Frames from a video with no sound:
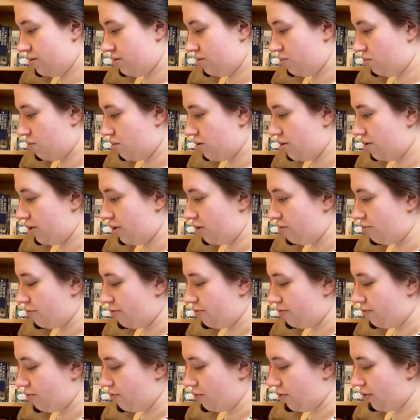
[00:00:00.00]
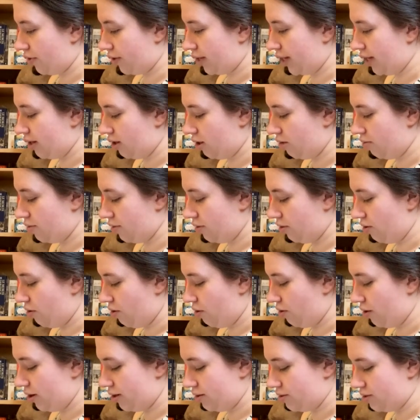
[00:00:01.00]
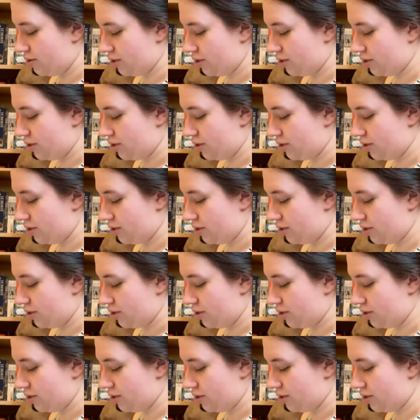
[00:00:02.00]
1 year before Caleb and Lawrence,